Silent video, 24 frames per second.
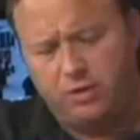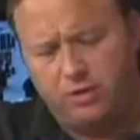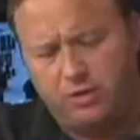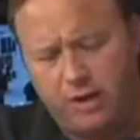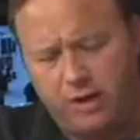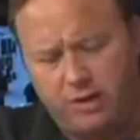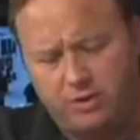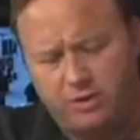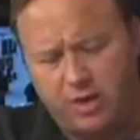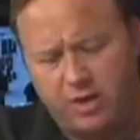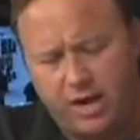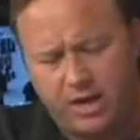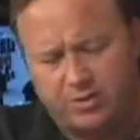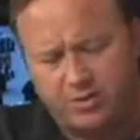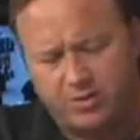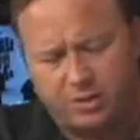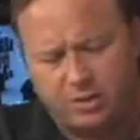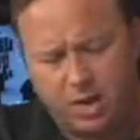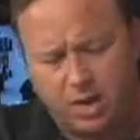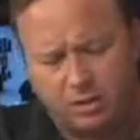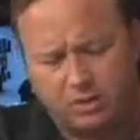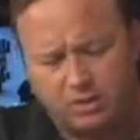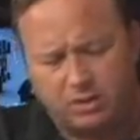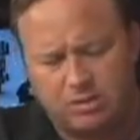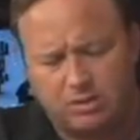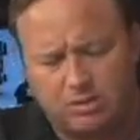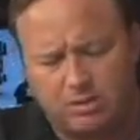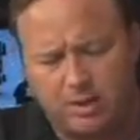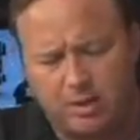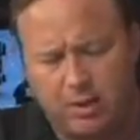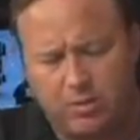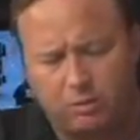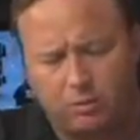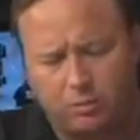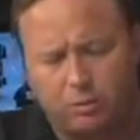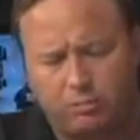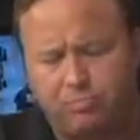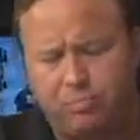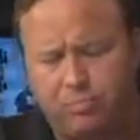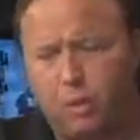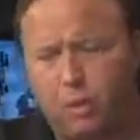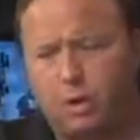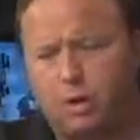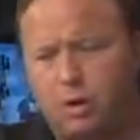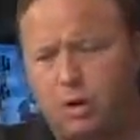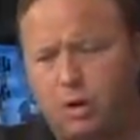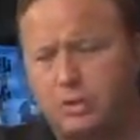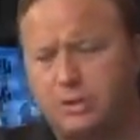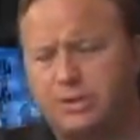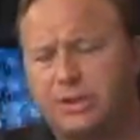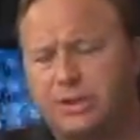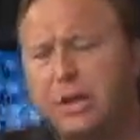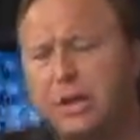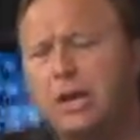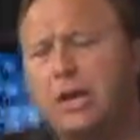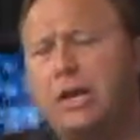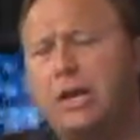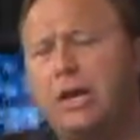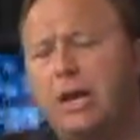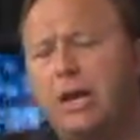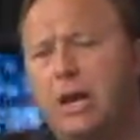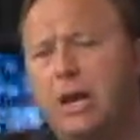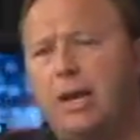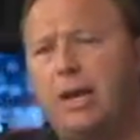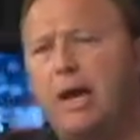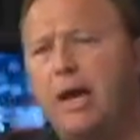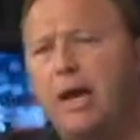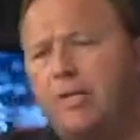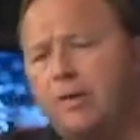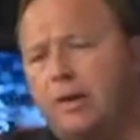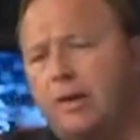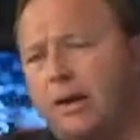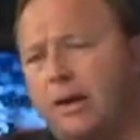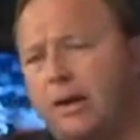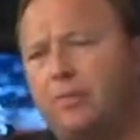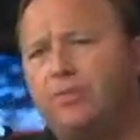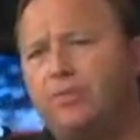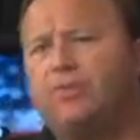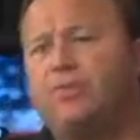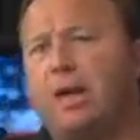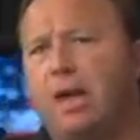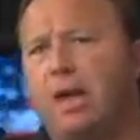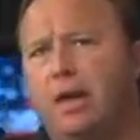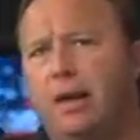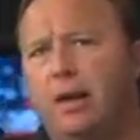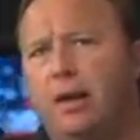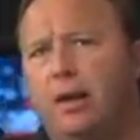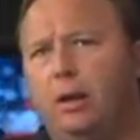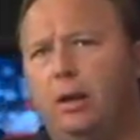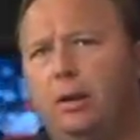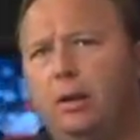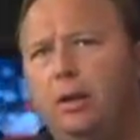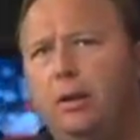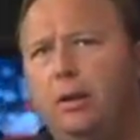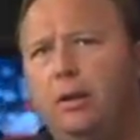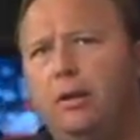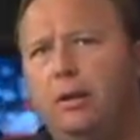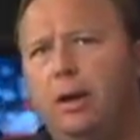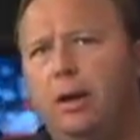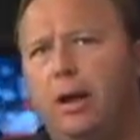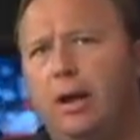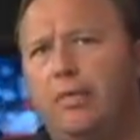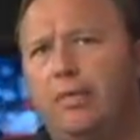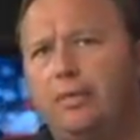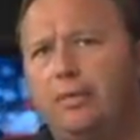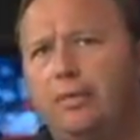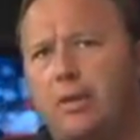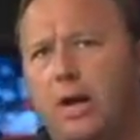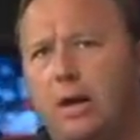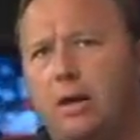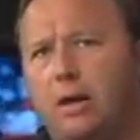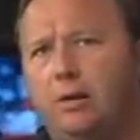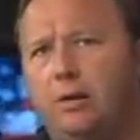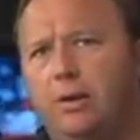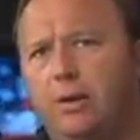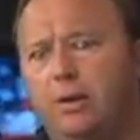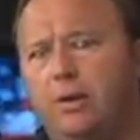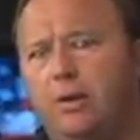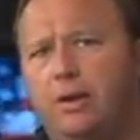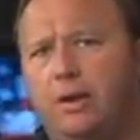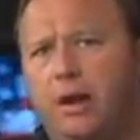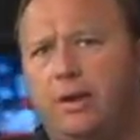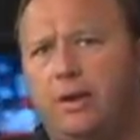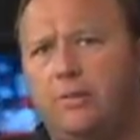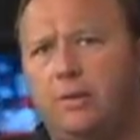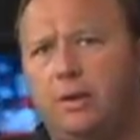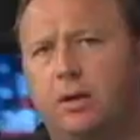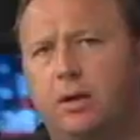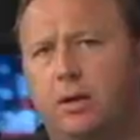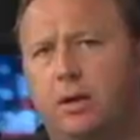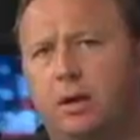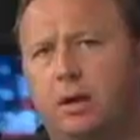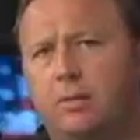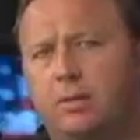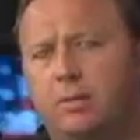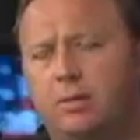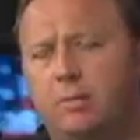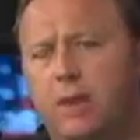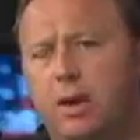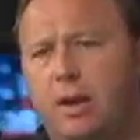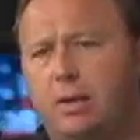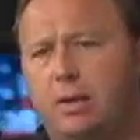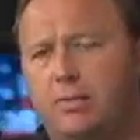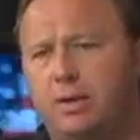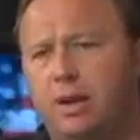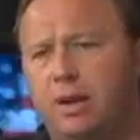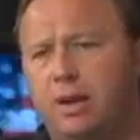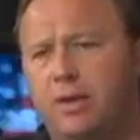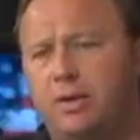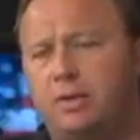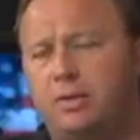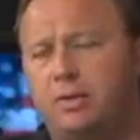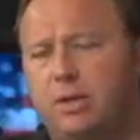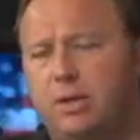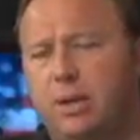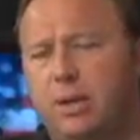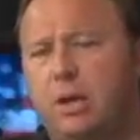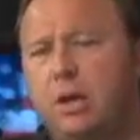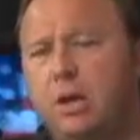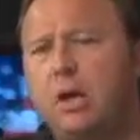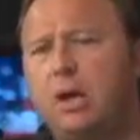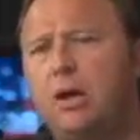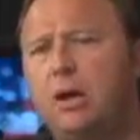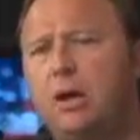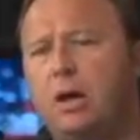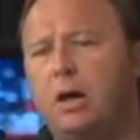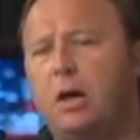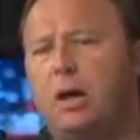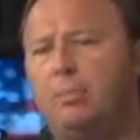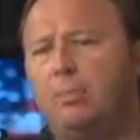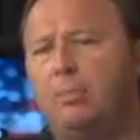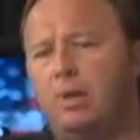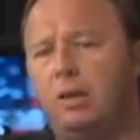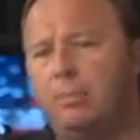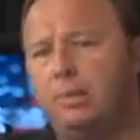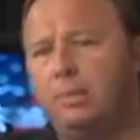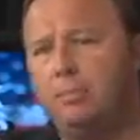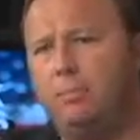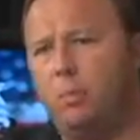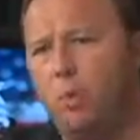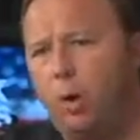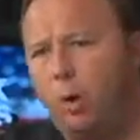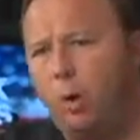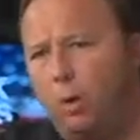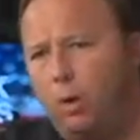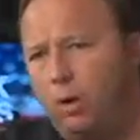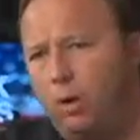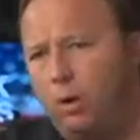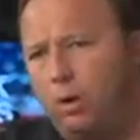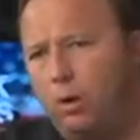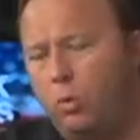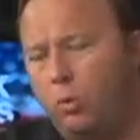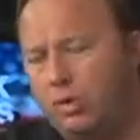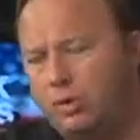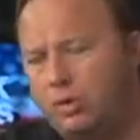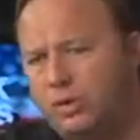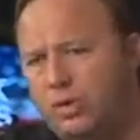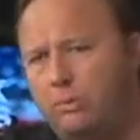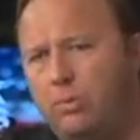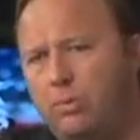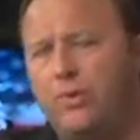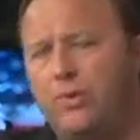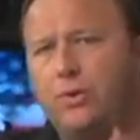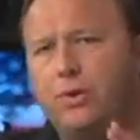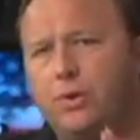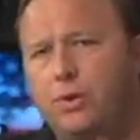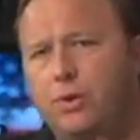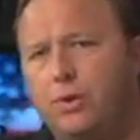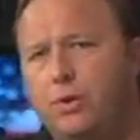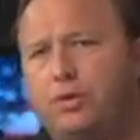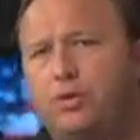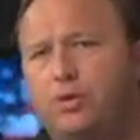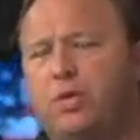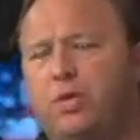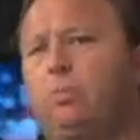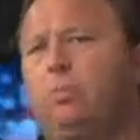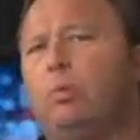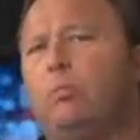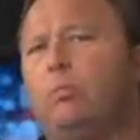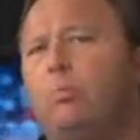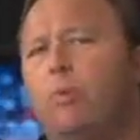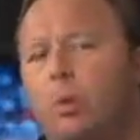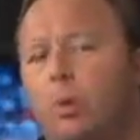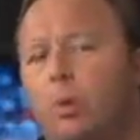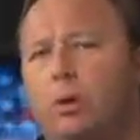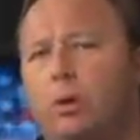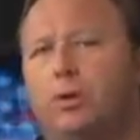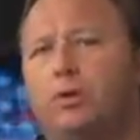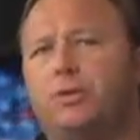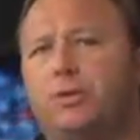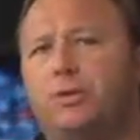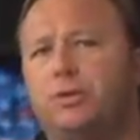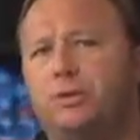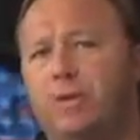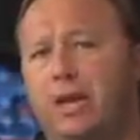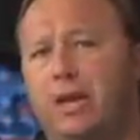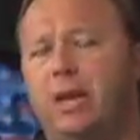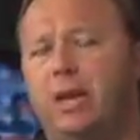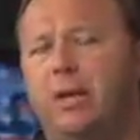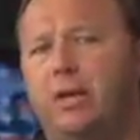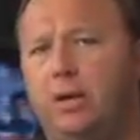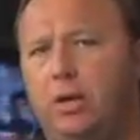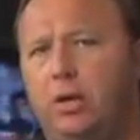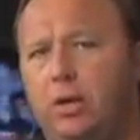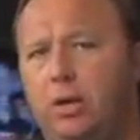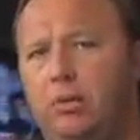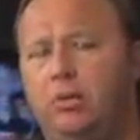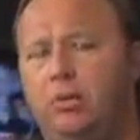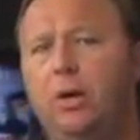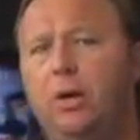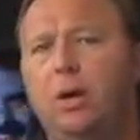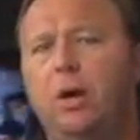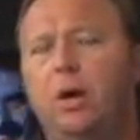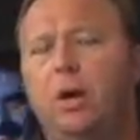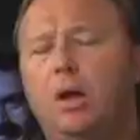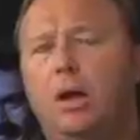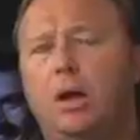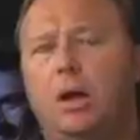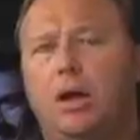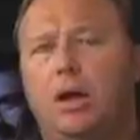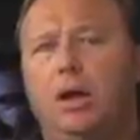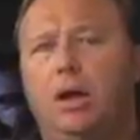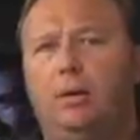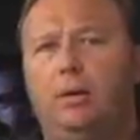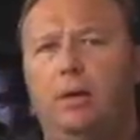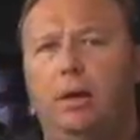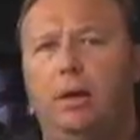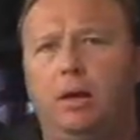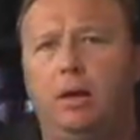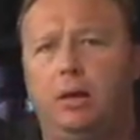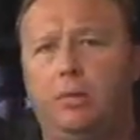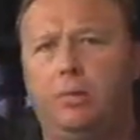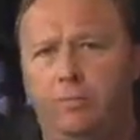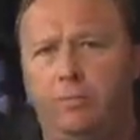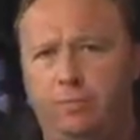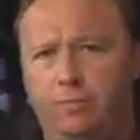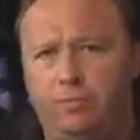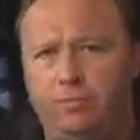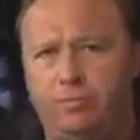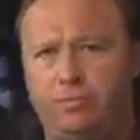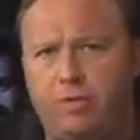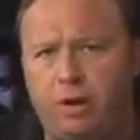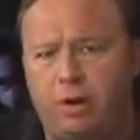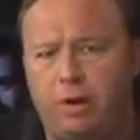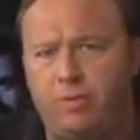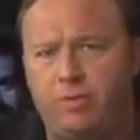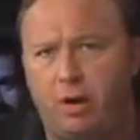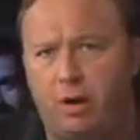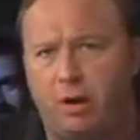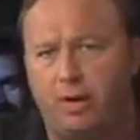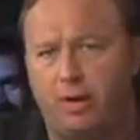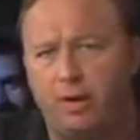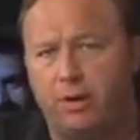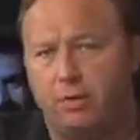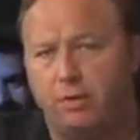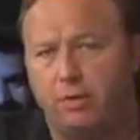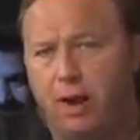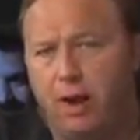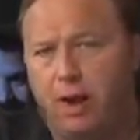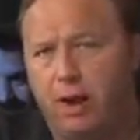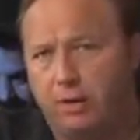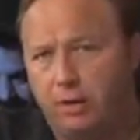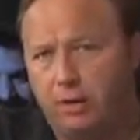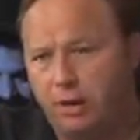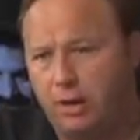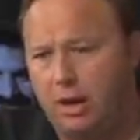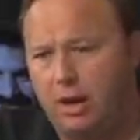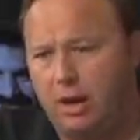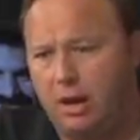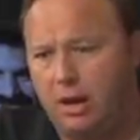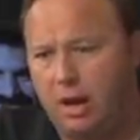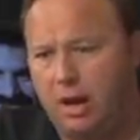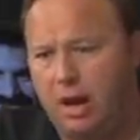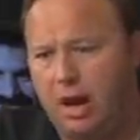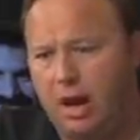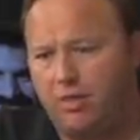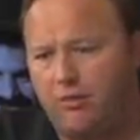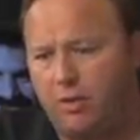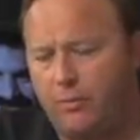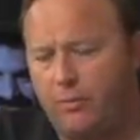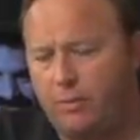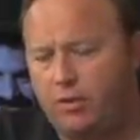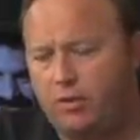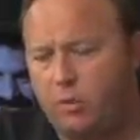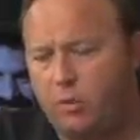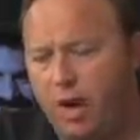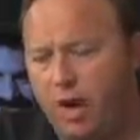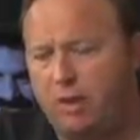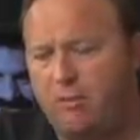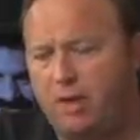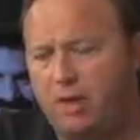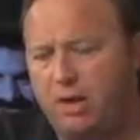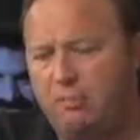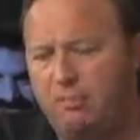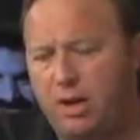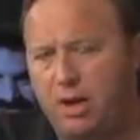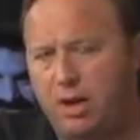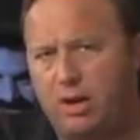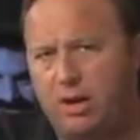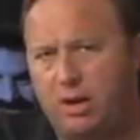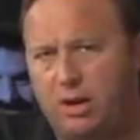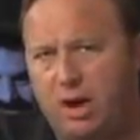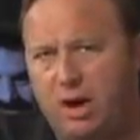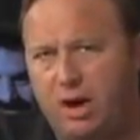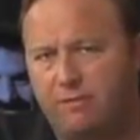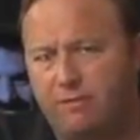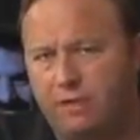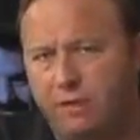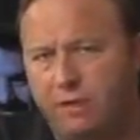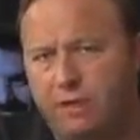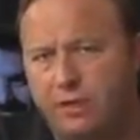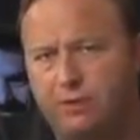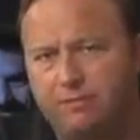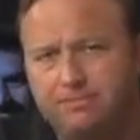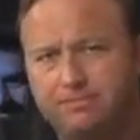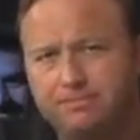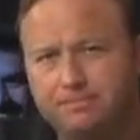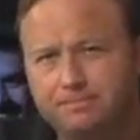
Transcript: you've had a chance to talk to some of the other reporters. Any other intel uh, that Tucker didn't cover here. I mean, you may not have been listening, uh, but but what's some of the news the reporters are telling you uh, that are there on the ground? Uh, I've heard there's quite a bit of media coverage.